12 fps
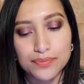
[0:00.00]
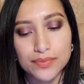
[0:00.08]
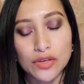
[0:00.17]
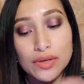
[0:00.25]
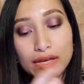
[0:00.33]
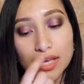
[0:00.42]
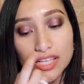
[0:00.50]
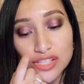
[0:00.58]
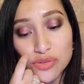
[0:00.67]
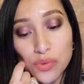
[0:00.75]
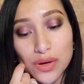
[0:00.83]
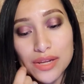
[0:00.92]
You can get
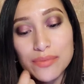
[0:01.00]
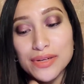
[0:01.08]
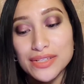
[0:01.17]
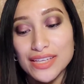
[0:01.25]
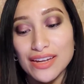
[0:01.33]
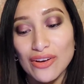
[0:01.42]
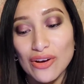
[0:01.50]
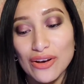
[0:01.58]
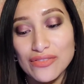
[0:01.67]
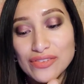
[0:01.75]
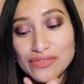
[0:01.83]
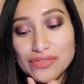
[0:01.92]
20%
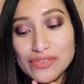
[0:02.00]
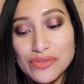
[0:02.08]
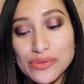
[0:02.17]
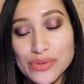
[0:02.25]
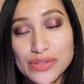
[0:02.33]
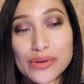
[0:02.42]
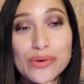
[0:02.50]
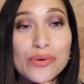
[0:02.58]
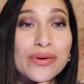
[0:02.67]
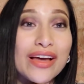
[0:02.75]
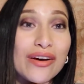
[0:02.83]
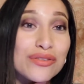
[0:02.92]
off if you use the
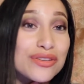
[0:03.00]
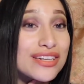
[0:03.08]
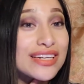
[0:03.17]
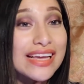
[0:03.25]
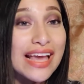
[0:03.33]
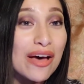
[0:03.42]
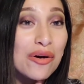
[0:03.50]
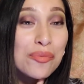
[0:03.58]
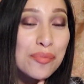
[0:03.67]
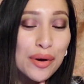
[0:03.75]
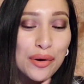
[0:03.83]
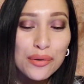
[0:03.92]
code Elderly
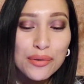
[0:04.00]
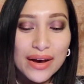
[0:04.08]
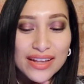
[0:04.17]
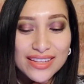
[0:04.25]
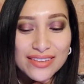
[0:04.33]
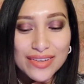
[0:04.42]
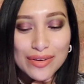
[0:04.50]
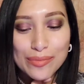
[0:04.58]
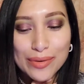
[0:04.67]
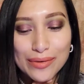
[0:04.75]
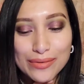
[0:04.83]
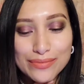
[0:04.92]
Elmo. I love
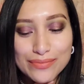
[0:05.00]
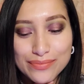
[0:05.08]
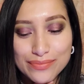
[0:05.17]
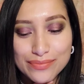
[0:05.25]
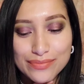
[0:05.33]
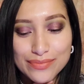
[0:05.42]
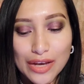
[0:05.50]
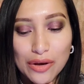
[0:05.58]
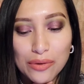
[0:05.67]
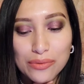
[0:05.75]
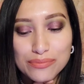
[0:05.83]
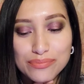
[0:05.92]
Elmo.
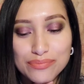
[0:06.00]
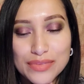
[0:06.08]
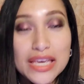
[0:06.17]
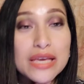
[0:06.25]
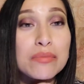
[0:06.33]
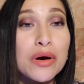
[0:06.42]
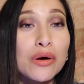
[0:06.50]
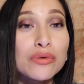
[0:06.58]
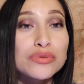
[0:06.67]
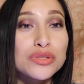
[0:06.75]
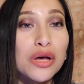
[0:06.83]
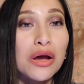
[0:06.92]
Oh, emo,
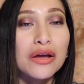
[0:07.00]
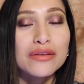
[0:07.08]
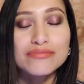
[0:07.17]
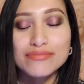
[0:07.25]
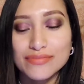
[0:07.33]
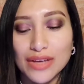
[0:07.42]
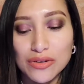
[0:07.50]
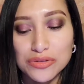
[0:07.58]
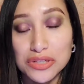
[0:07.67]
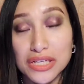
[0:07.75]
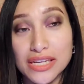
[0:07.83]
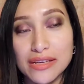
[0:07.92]
sorry,
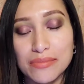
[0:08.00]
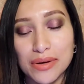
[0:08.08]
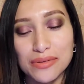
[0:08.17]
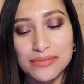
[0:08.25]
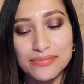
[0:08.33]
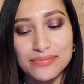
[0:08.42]
Elderly Emo.